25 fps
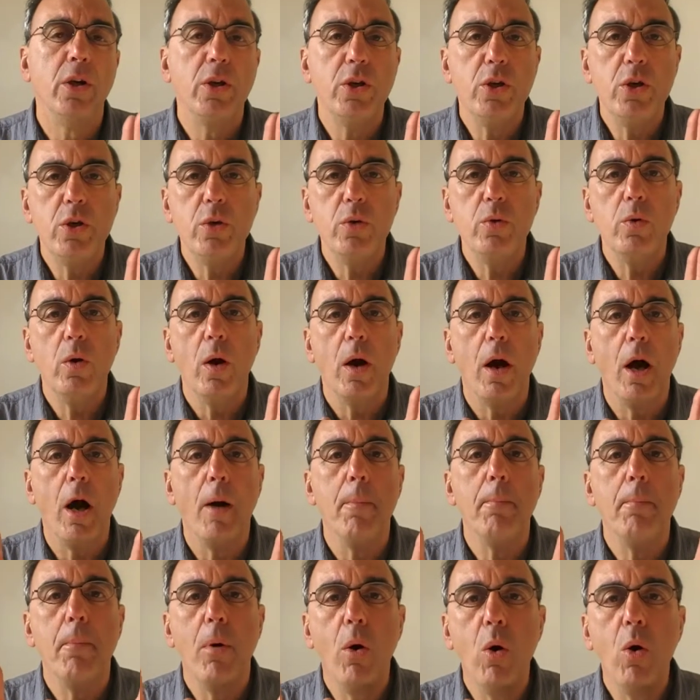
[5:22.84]
you
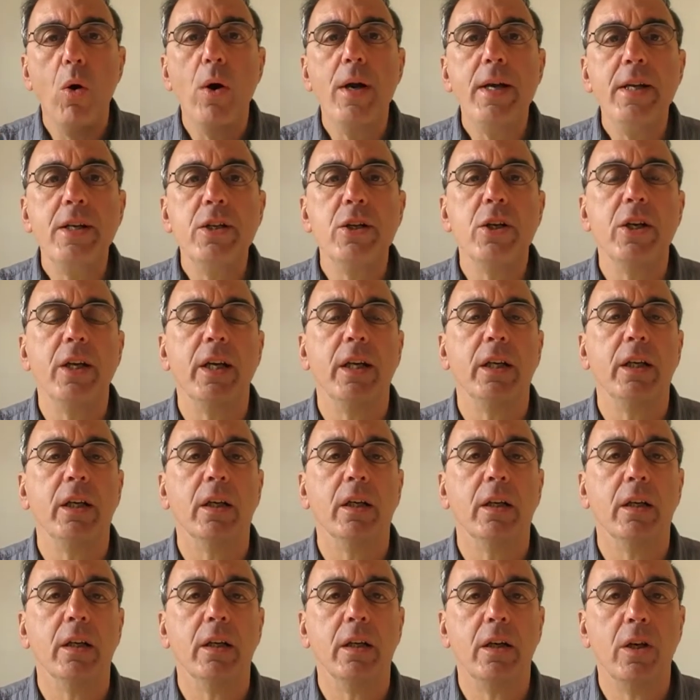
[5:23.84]
are pointing
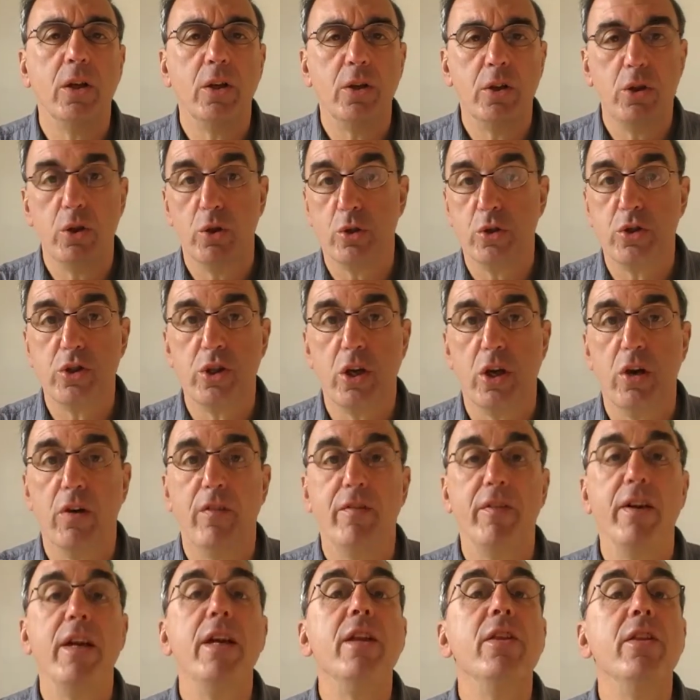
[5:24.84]

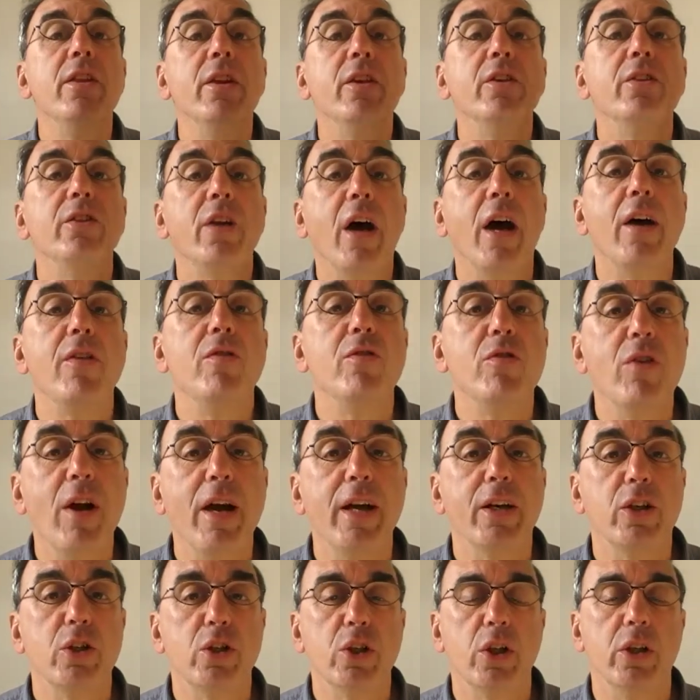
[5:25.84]
yourself in the
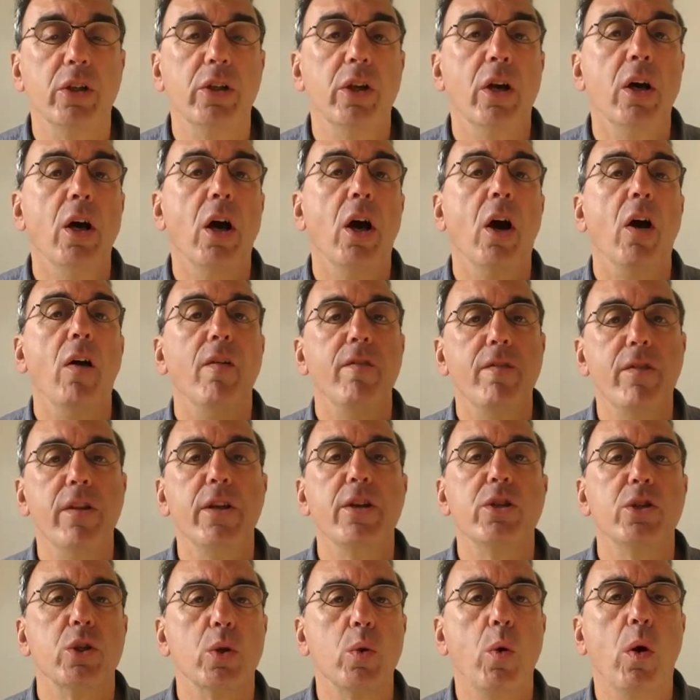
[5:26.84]
direction of
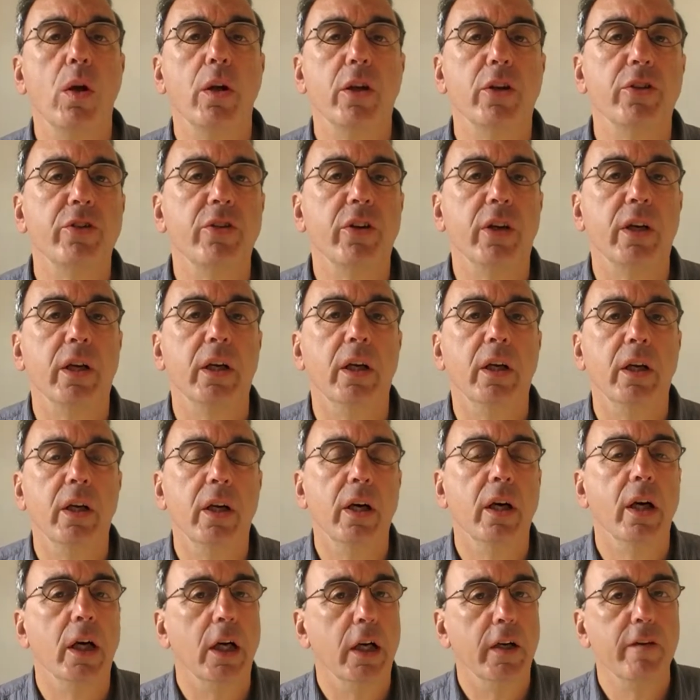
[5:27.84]
this quality
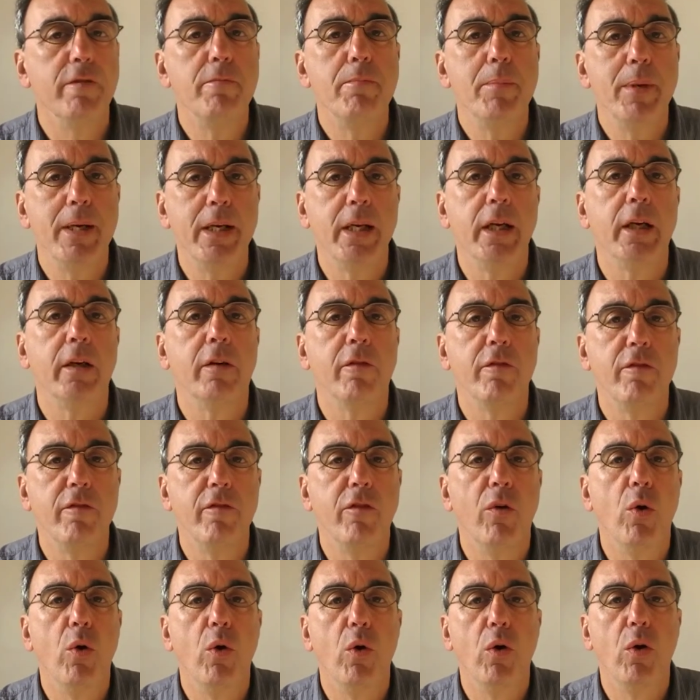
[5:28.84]
of being
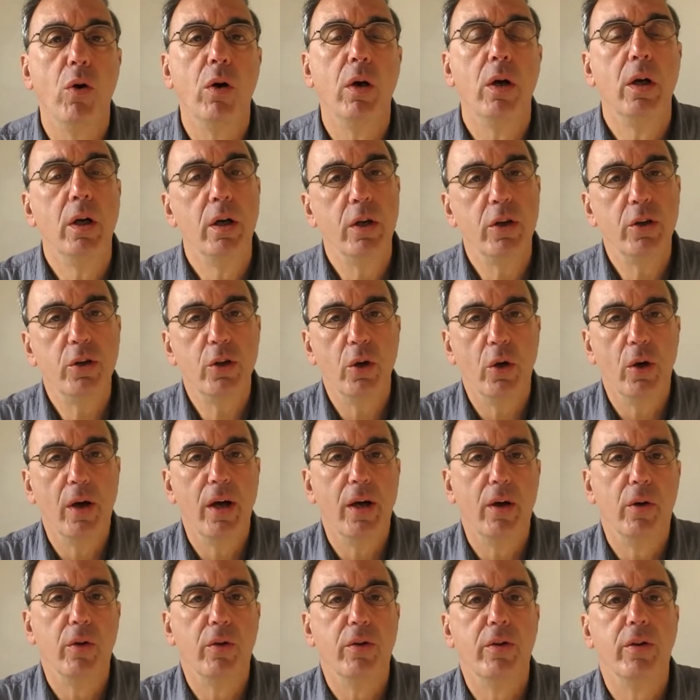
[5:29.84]
for your
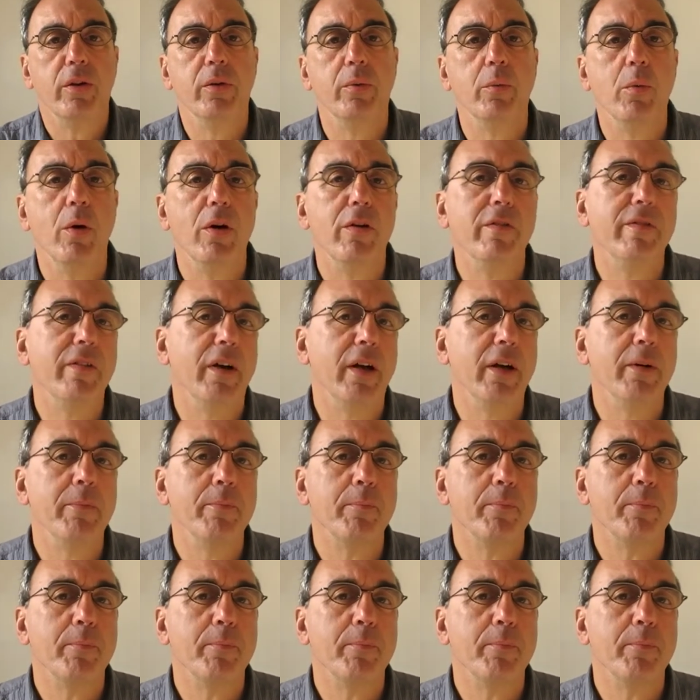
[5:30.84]
health and welfare.